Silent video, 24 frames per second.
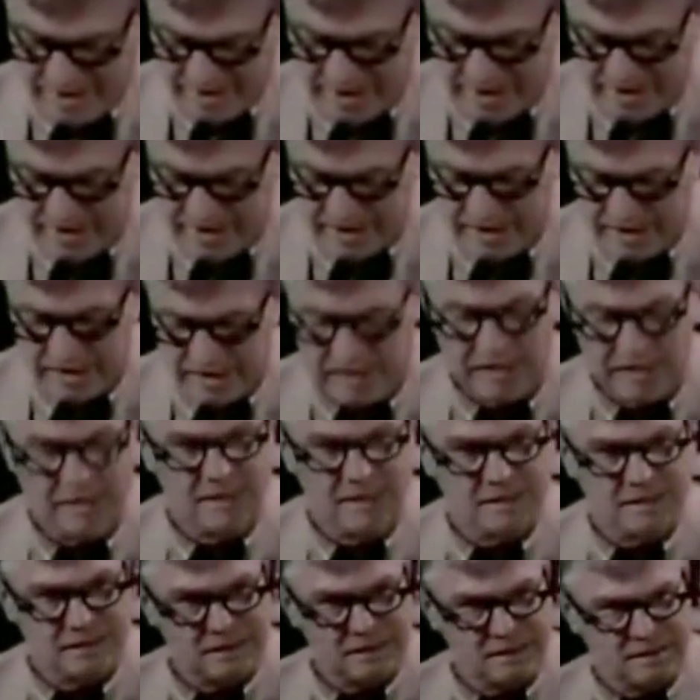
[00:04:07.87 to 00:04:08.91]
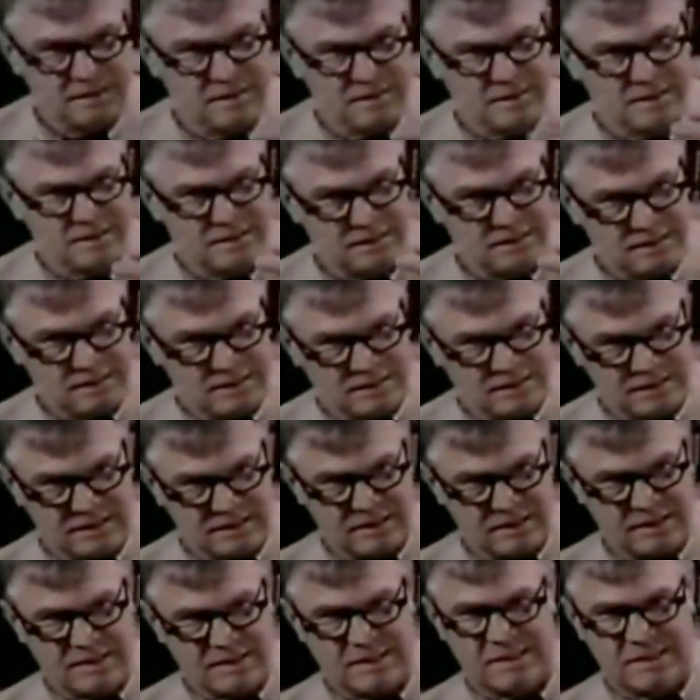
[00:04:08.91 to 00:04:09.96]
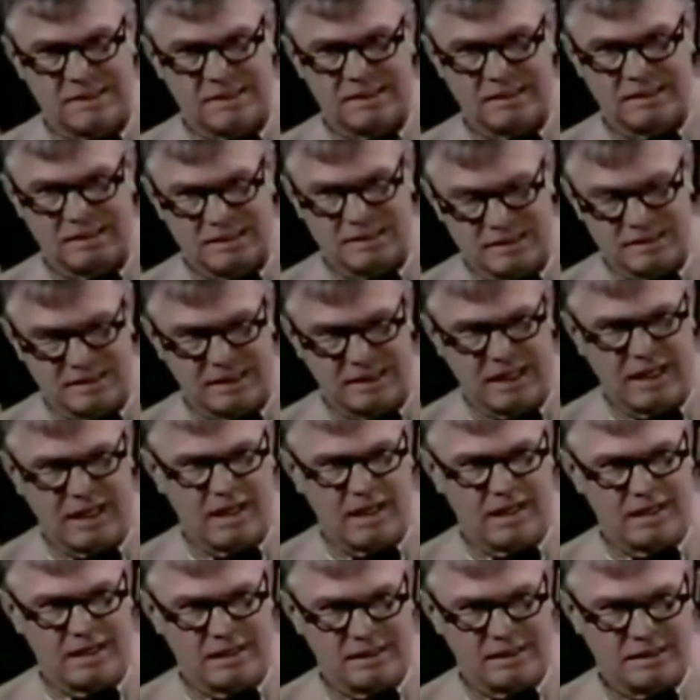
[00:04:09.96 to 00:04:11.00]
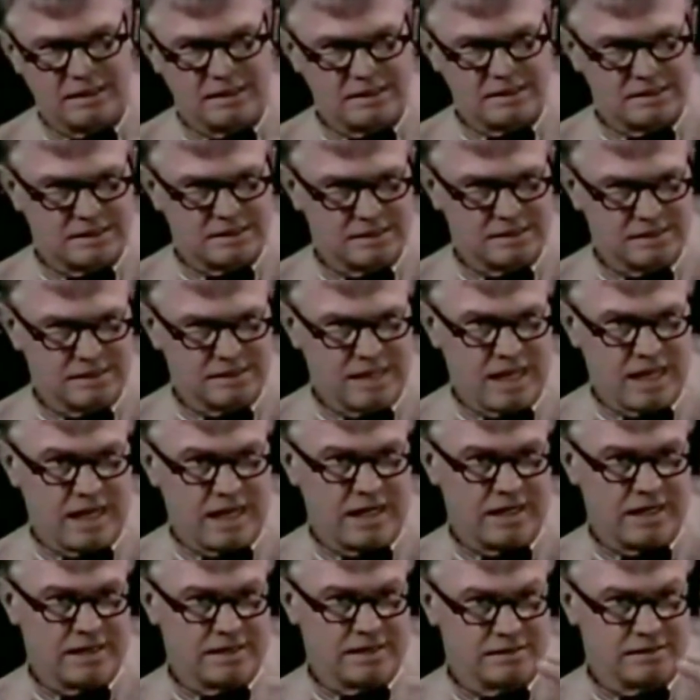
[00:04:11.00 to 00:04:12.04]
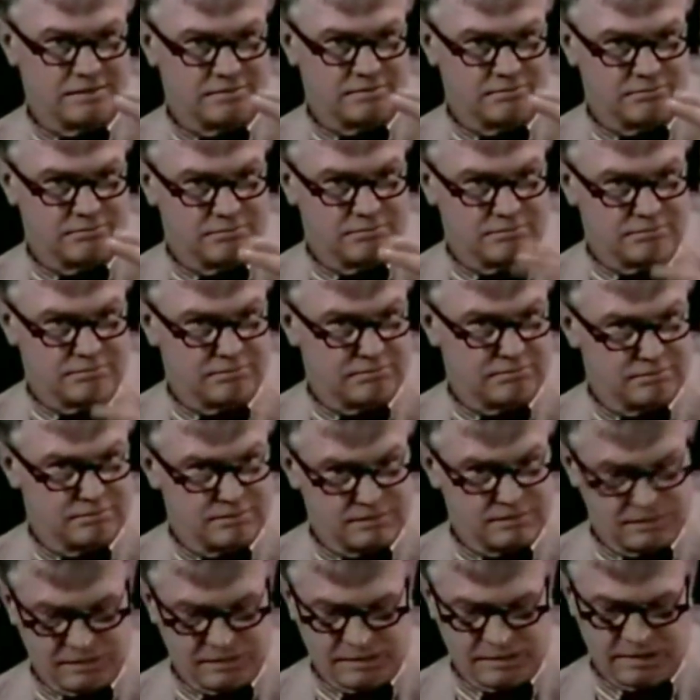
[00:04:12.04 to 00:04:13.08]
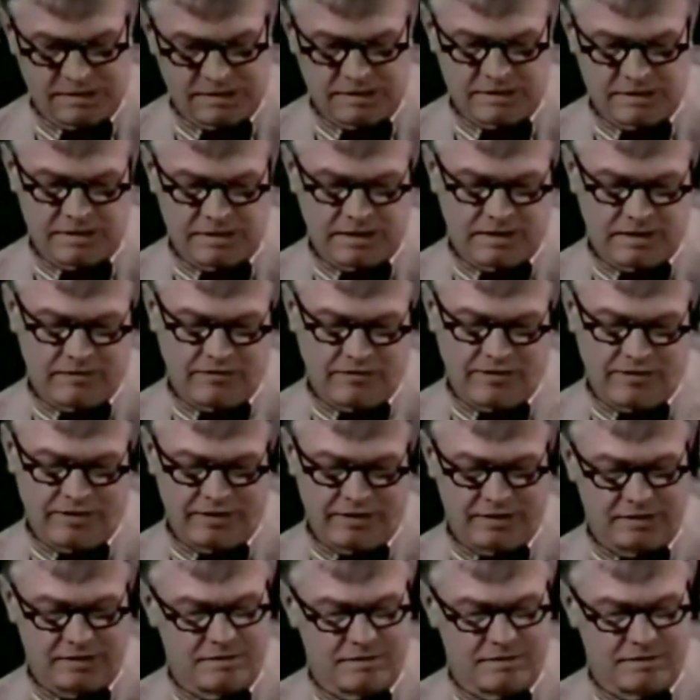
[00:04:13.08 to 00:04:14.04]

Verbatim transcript: uh, s sell it, sign it, deliver it,